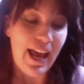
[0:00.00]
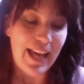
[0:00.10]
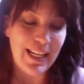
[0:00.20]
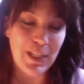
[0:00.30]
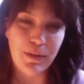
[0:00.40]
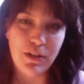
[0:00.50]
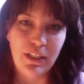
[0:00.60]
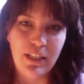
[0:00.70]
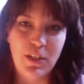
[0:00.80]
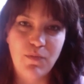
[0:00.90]
And especially
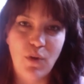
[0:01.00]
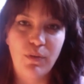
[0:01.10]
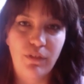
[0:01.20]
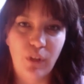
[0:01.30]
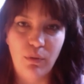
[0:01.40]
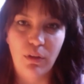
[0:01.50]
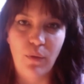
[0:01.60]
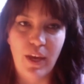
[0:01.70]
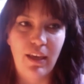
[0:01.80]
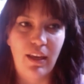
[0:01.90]
at this moment of global
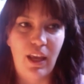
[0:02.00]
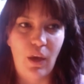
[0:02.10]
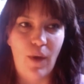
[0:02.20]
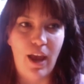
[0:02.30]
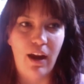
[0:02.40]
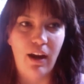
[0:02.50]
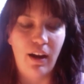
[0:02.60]
awakening where